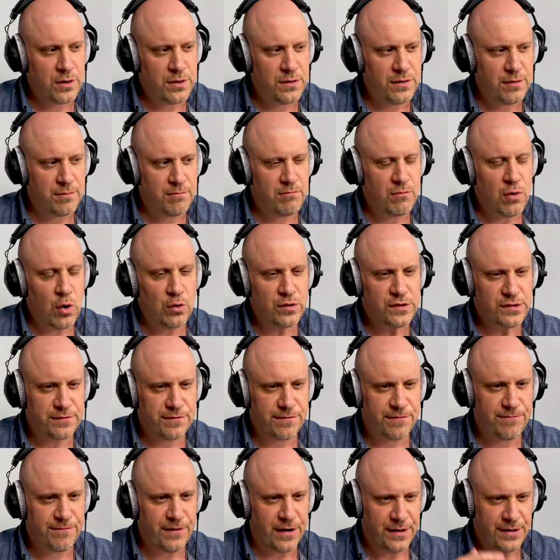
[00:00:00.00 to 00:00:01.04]
the most
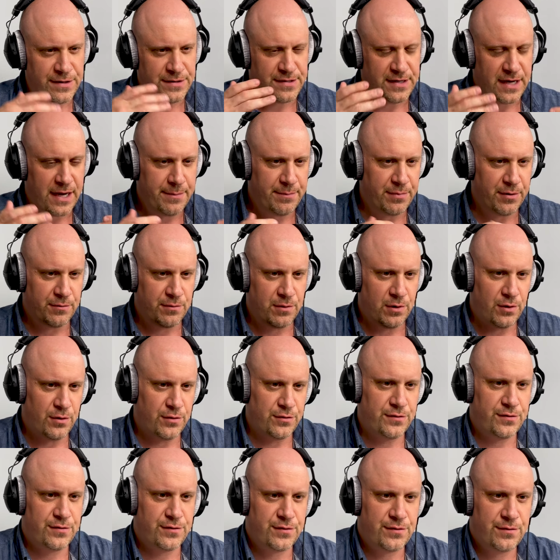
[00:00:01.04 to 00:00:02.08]
fun type of
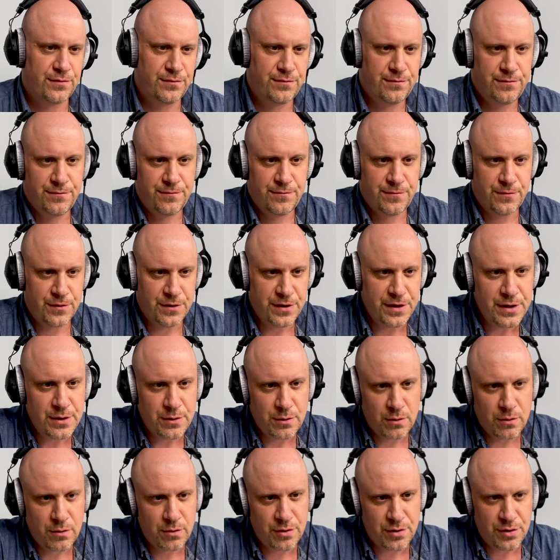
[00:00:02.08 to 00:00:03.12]
roles for
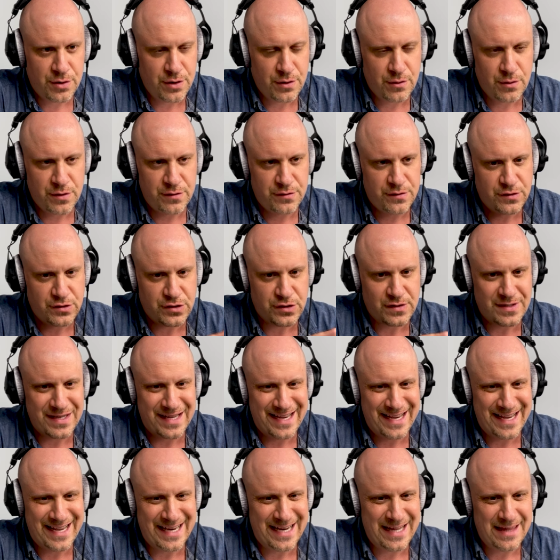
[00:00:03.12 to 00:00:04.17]
you? Or is it just
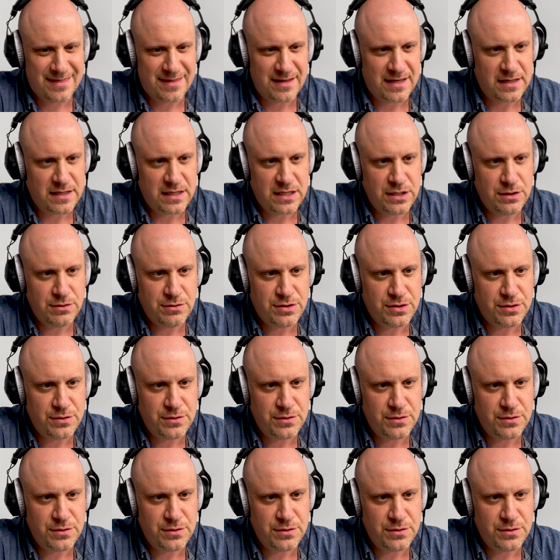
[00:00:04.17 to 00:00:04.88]
anything that you do